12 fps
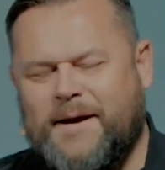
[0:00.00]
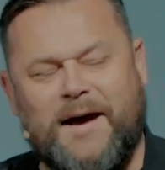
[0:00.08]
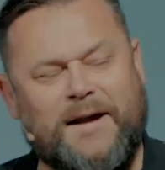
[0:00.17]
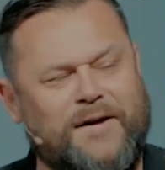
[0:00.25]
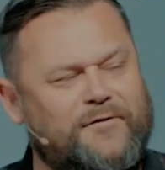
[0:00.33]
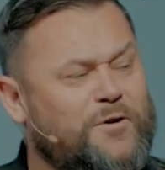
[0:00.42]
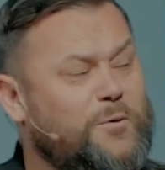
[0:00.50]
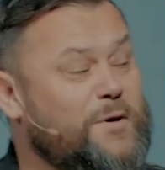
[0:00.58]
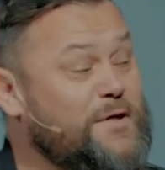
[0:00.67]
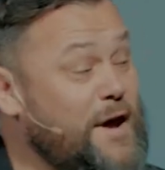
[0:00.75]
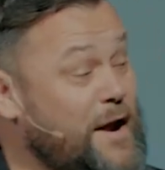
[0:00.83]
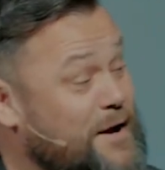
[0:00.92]
And
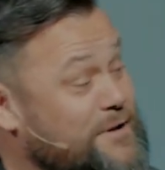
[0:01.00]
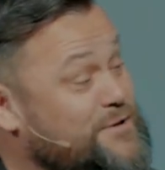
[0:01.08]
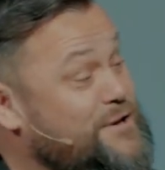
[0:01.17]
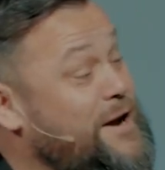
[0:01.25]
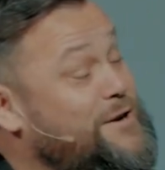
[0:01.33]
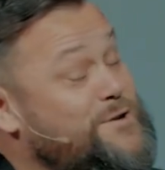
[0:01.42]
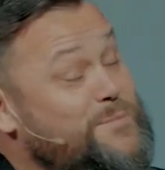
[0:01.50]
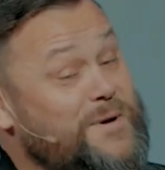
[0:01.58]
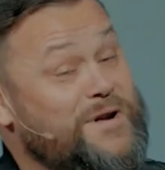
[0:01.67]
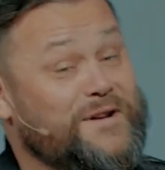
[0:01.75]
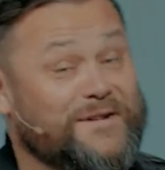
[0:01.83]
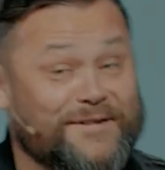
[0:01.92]
everyone that is yet to
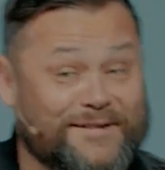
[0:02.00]
be.